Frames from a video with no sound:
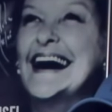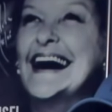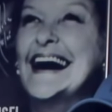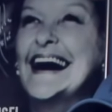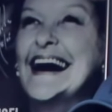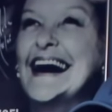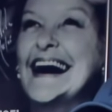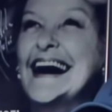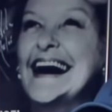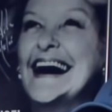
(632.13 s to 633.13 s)

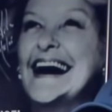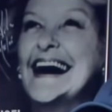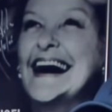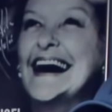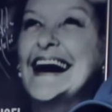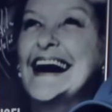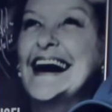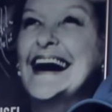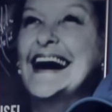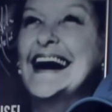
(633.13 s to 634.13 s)

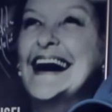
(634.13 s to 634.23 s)
(silent)